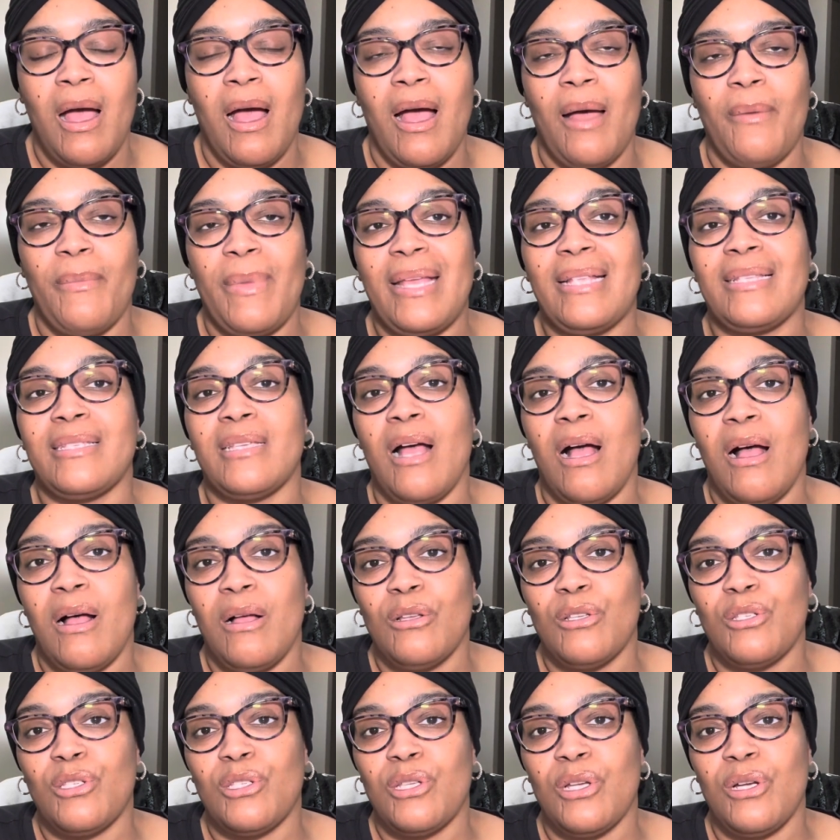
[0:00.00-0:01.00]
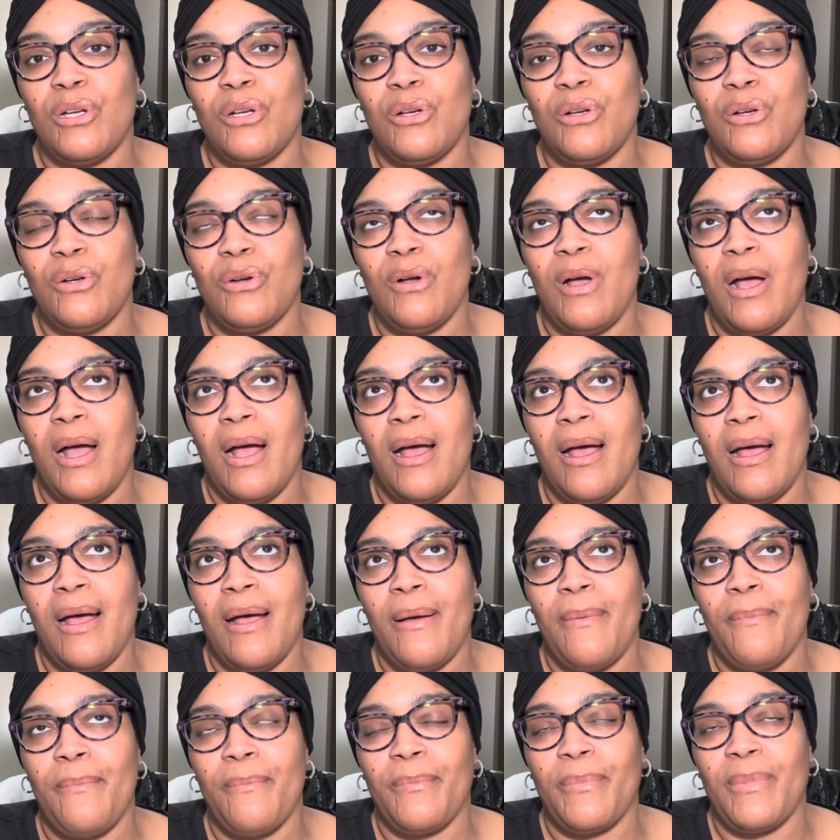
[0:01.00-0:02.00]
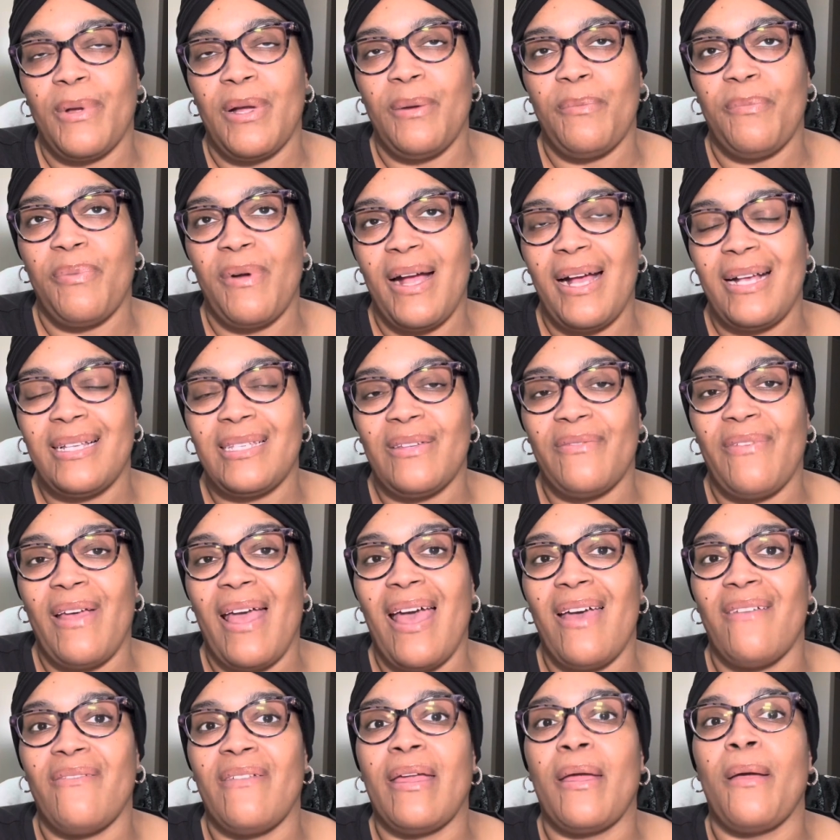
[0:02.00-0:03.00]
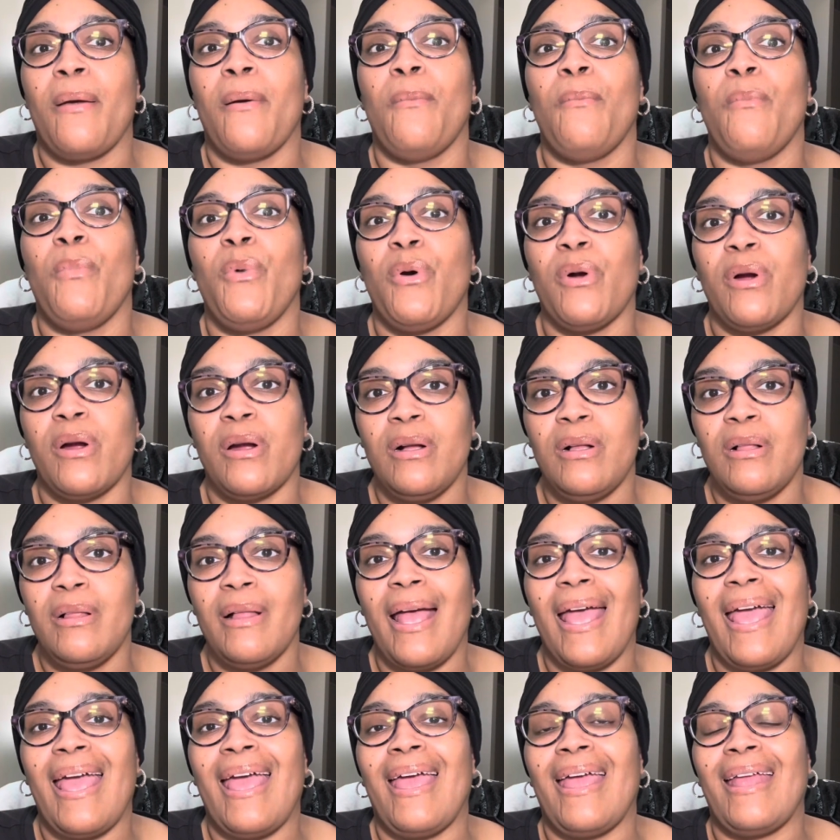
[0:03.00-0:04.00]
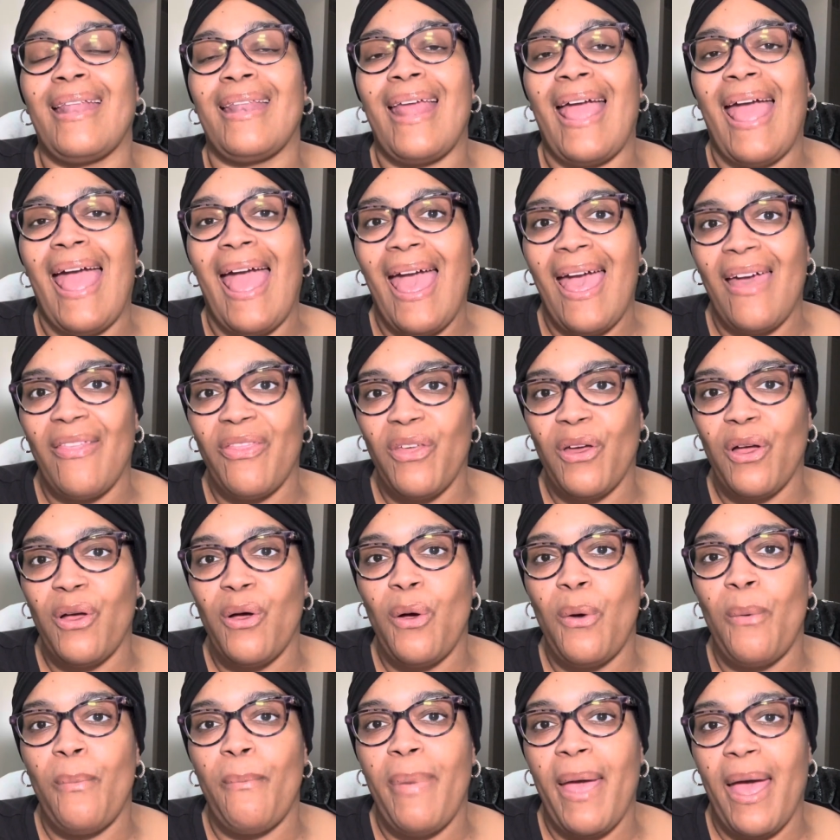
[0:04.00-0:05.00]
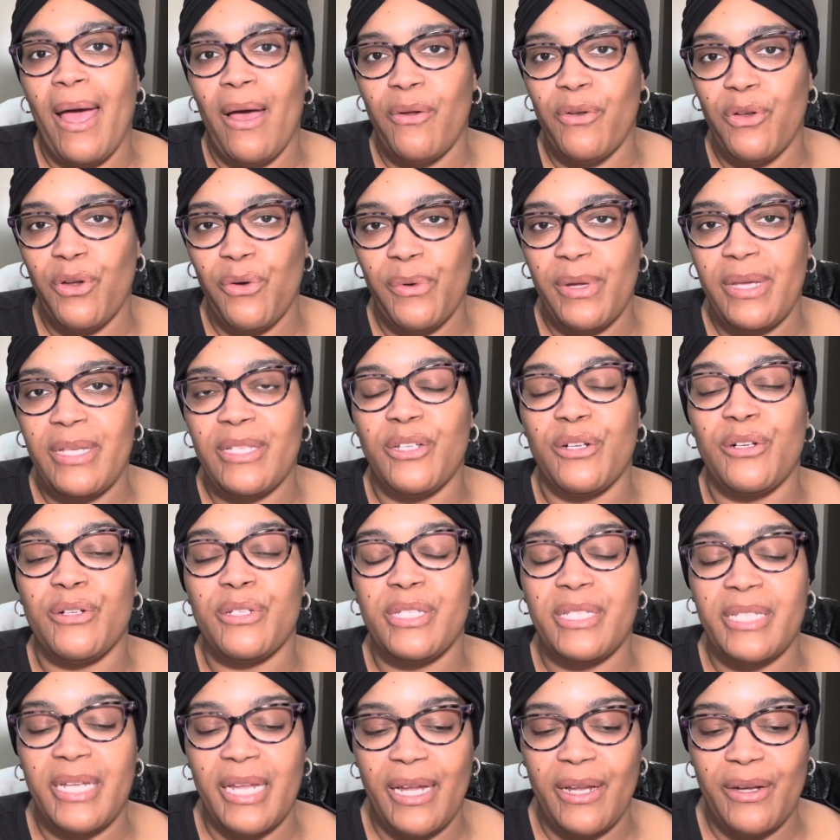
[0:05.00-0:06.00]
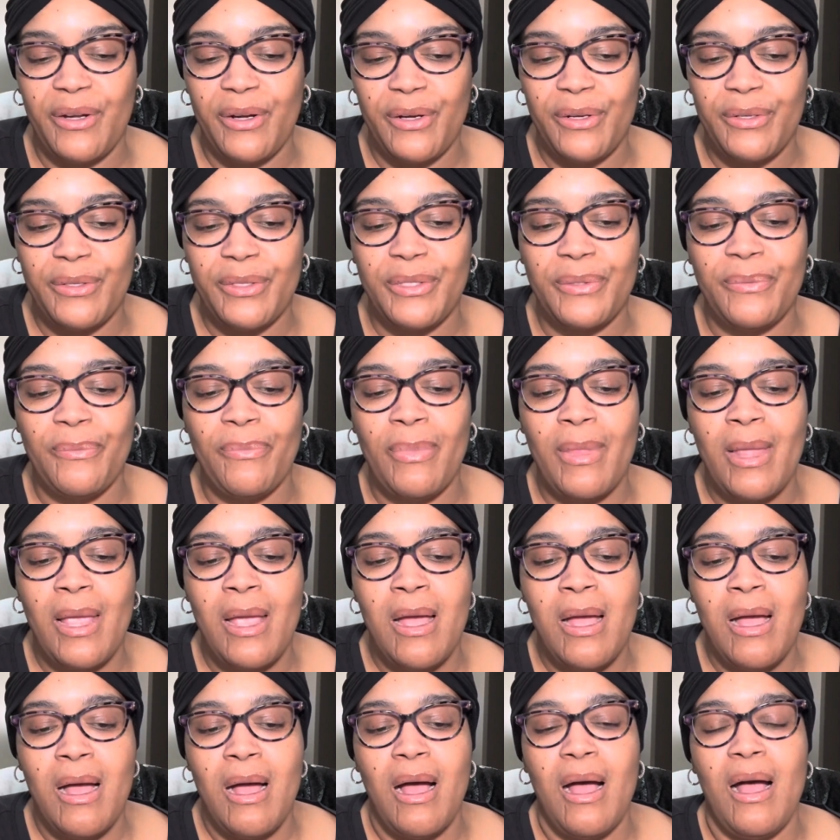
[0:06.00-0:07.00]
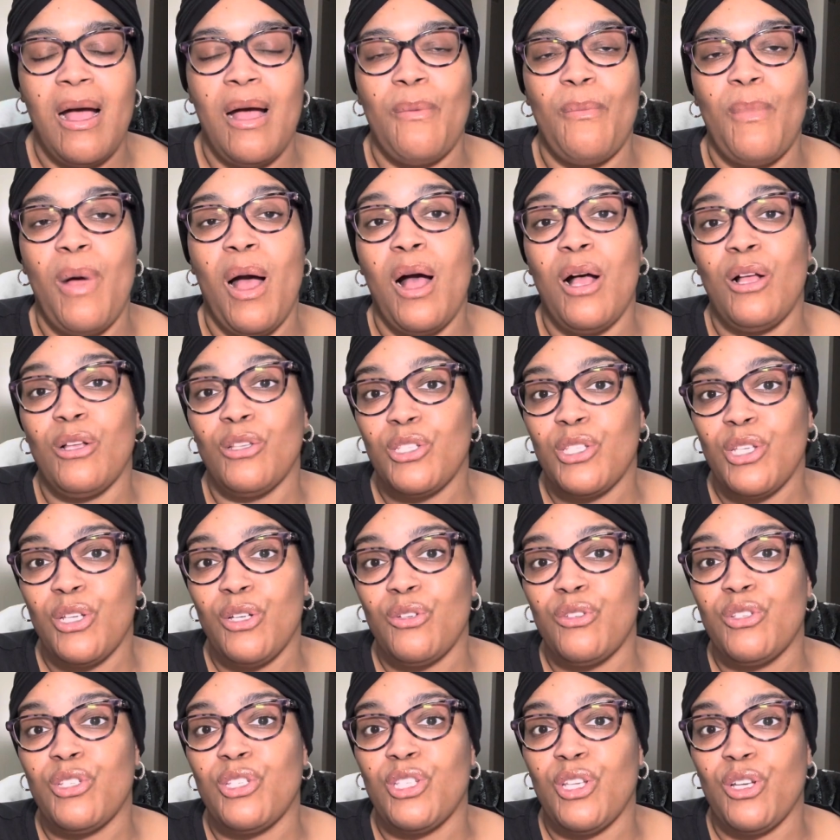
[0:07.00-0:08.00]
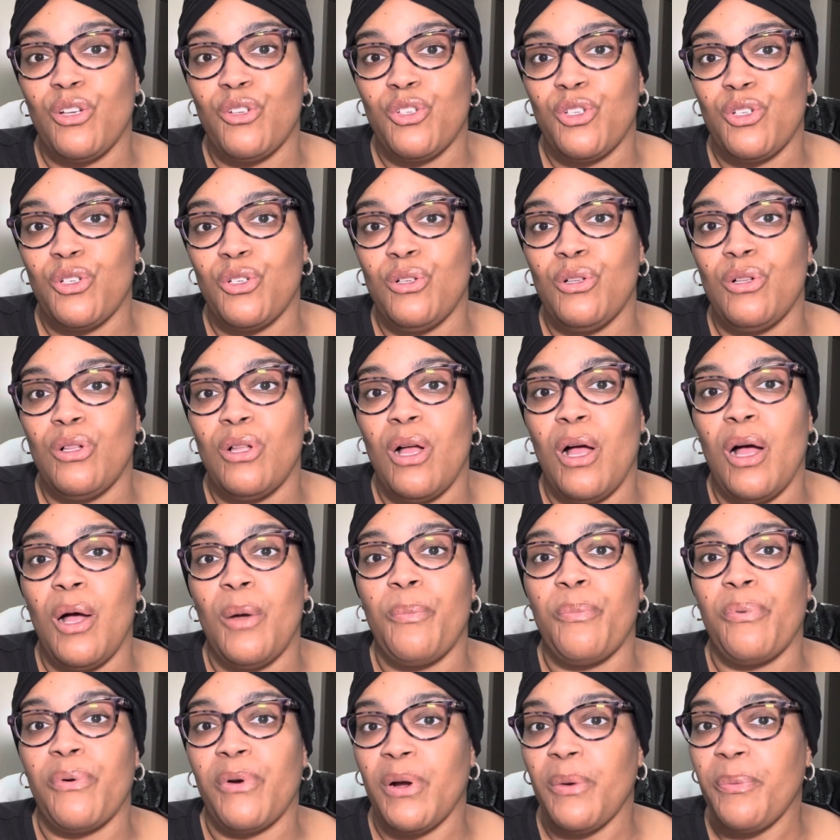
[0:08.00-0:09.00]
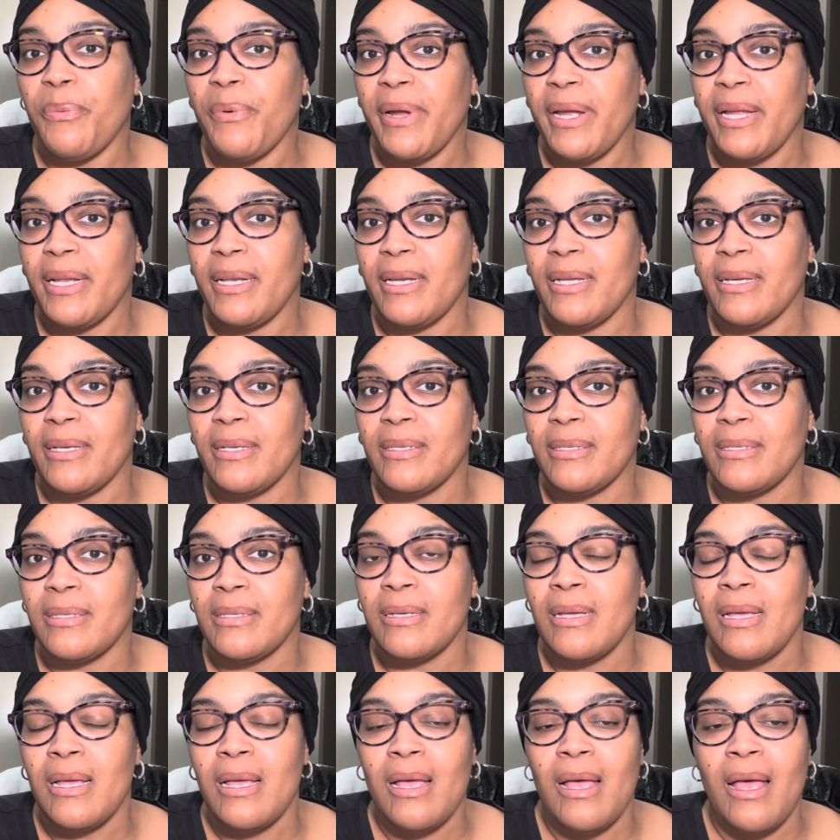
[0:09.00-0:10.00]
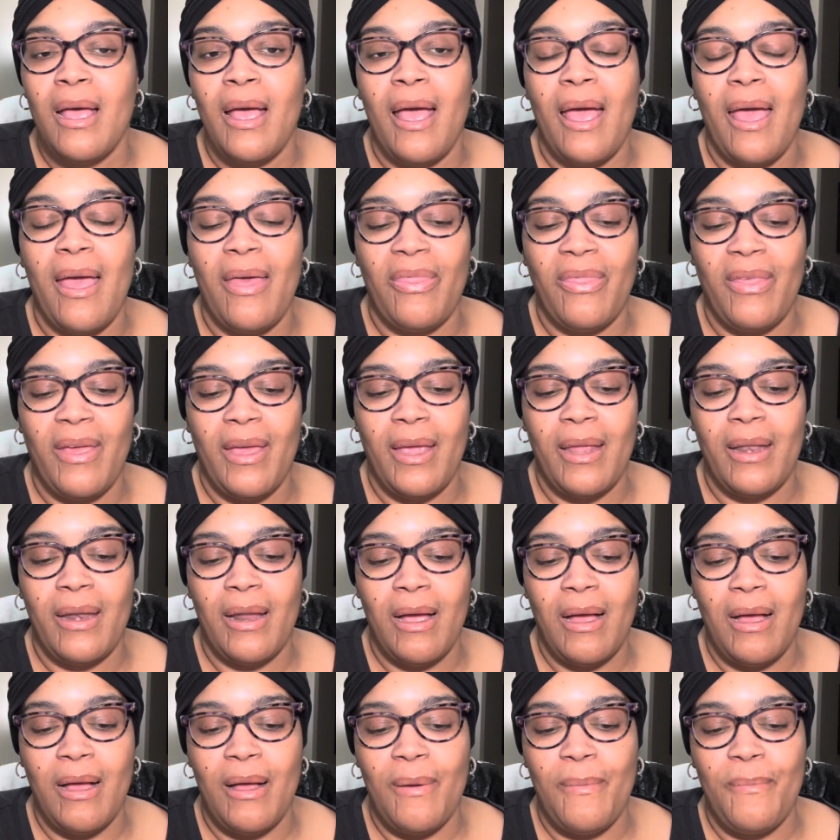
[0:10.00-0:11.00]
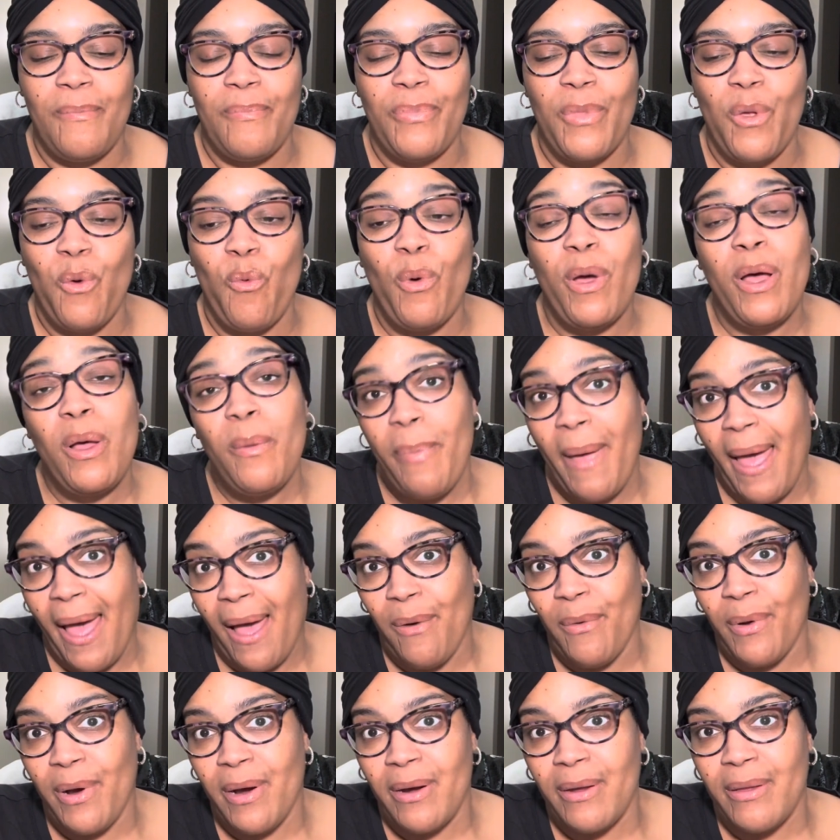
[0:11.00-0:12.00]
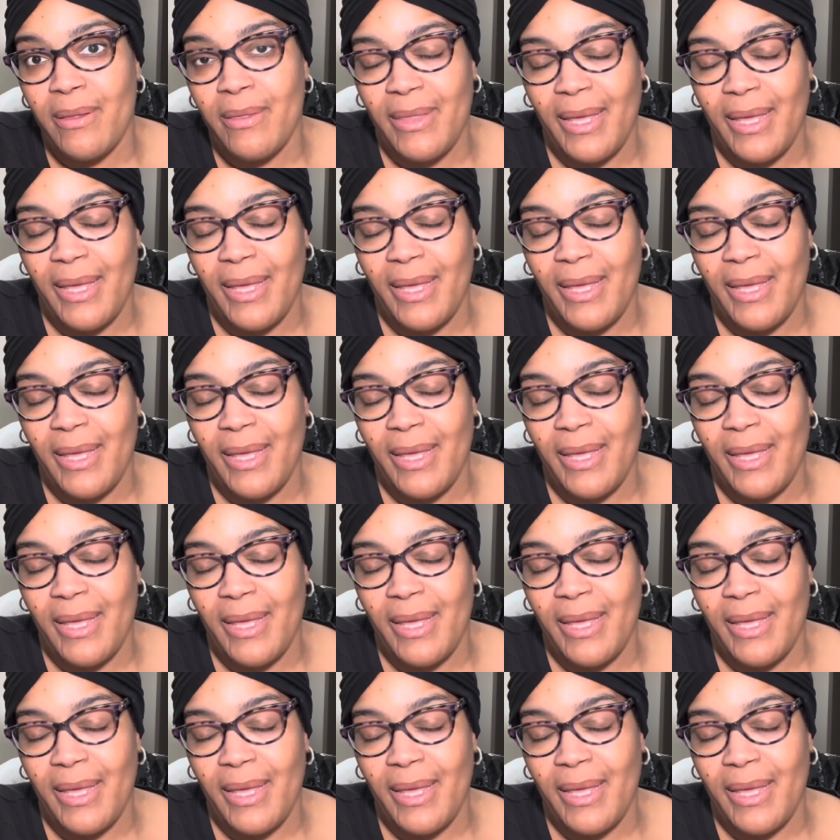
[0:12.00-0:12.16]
It's also comprised of having moral and ethical boundaries or standards, also social appropriateness, and then willpower.